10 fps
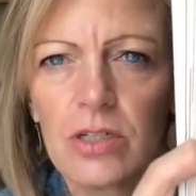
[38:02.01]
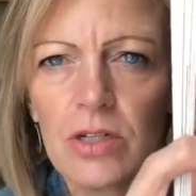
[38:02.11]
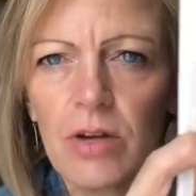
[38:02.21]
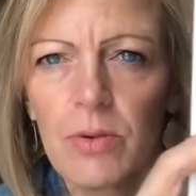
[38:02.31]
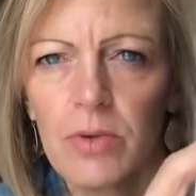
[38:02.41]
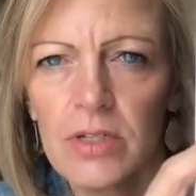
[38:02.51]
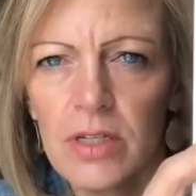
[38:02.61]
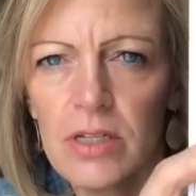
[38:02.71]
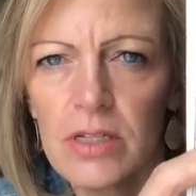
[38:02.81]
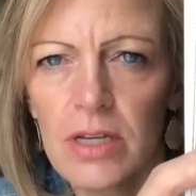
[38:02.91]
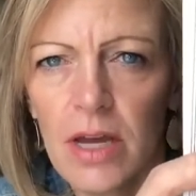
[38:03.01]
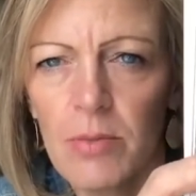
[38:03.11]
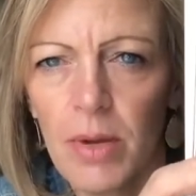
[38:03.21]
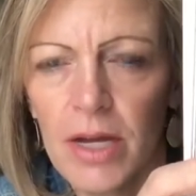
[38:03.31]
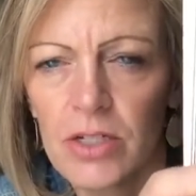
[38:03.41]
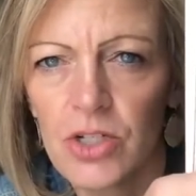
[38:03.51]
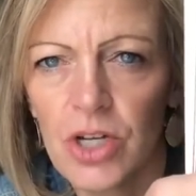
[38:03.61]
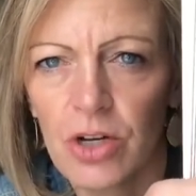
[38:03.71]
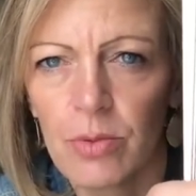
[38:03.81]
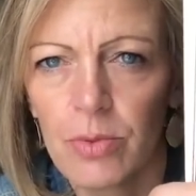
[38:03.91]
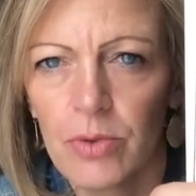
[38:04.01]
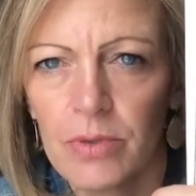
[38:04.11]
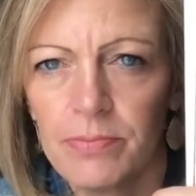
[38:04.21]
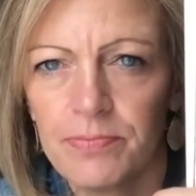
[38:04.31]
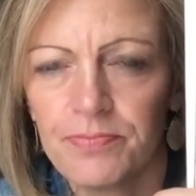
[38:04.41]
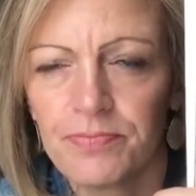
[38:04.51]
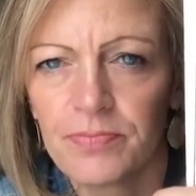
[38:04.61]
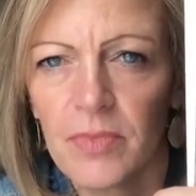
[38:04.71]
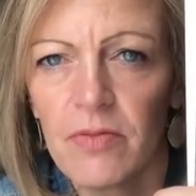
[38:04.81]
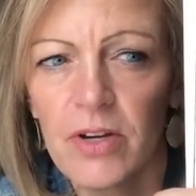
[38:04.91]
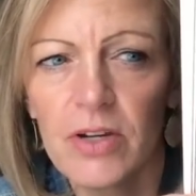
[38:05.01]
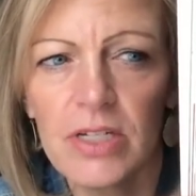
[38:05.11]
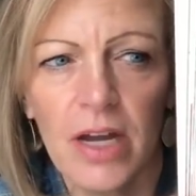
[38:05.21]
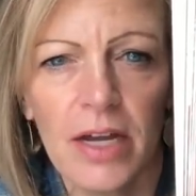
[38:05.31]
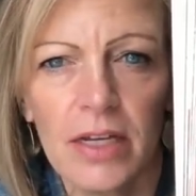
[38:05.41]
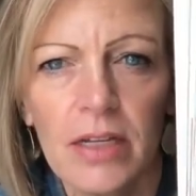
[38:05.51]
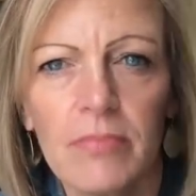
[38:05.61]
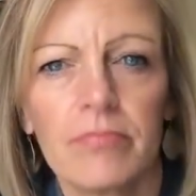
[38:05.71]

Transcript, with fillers: So I worked on this nine patch checkerboard very tiny.